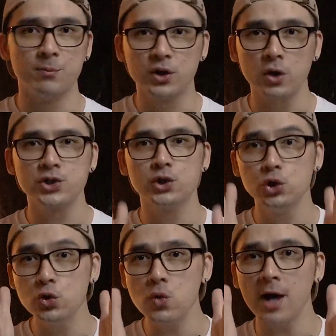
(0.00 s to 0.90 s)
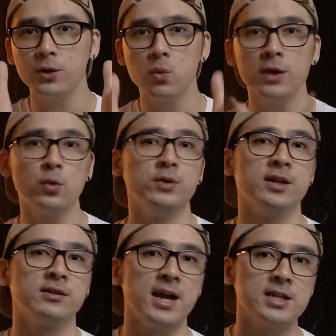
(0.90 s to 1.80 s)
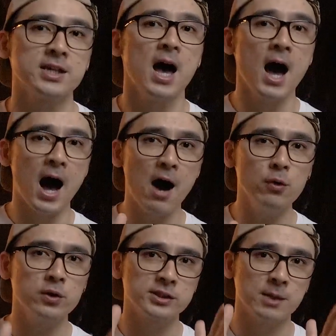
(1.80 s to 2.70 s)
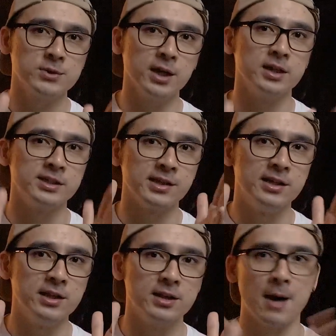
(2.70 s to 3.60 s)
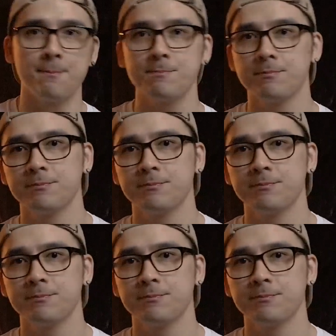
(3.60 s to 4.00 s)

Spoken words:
because you are the one who dictates how your subject is lit up.